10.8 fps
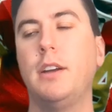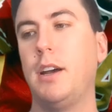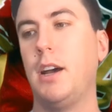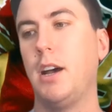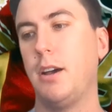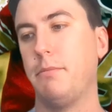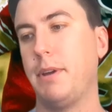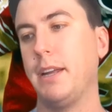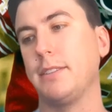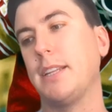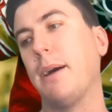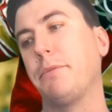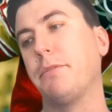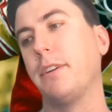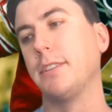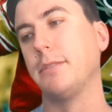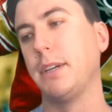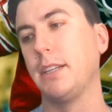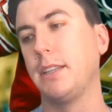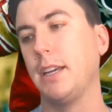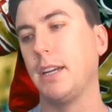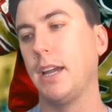and stop the run is a big
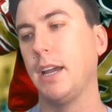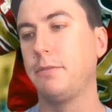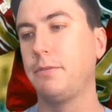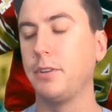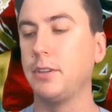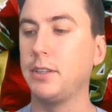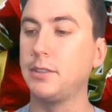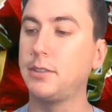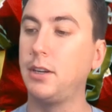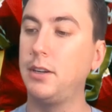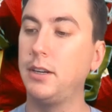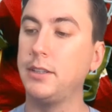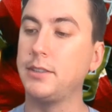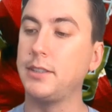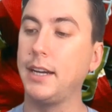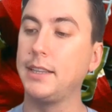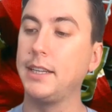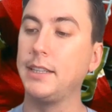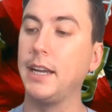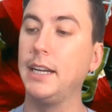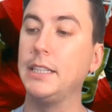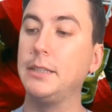thing. And for the Stars, I think
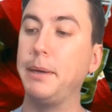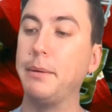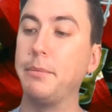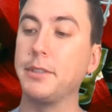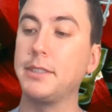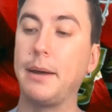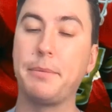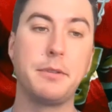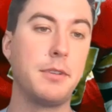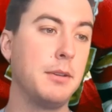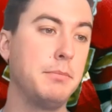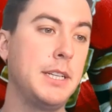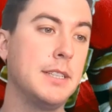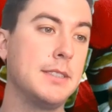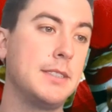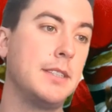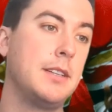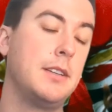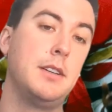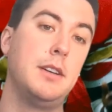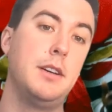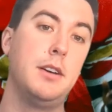they need to be able to stop the run, because
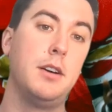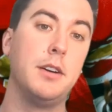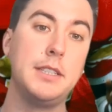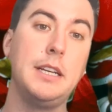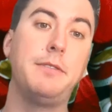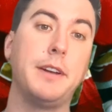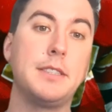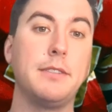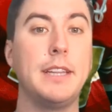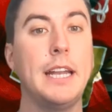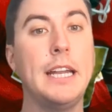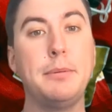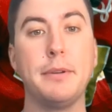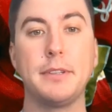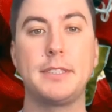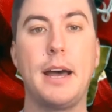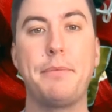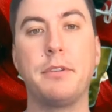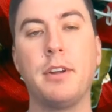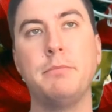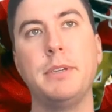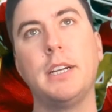on defensively, they need to be able to stop the
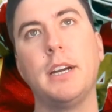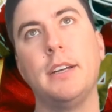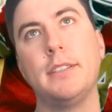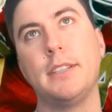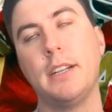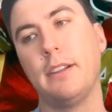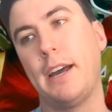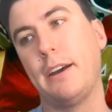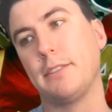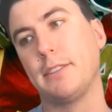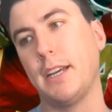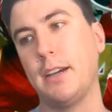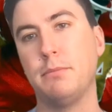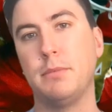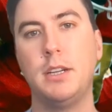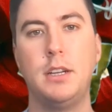run, because it allows them